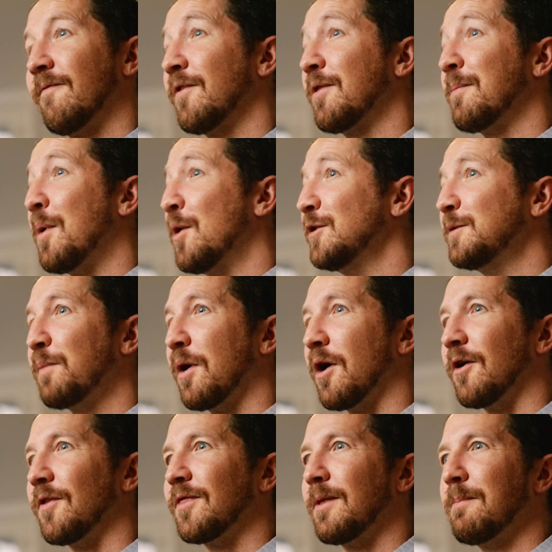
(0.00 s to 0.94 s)
For the most
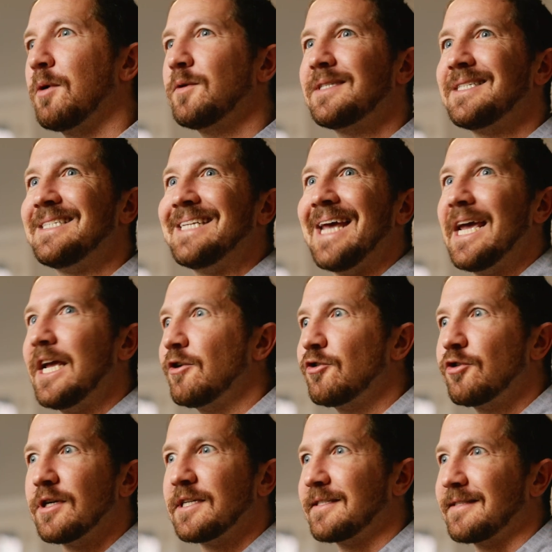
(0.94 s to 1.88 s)
part, the most
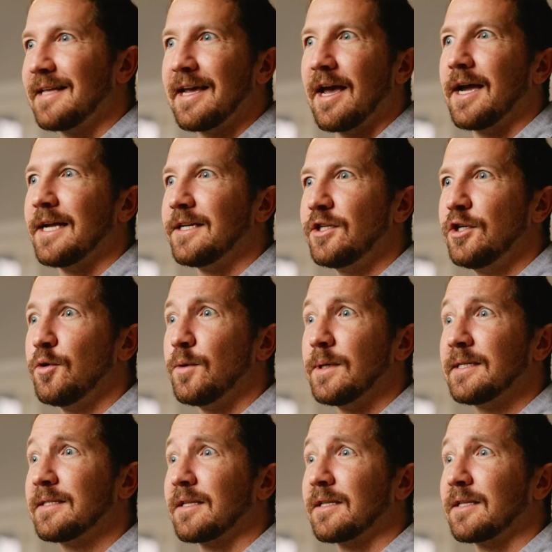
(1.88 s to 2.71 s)
dangerous thing I do is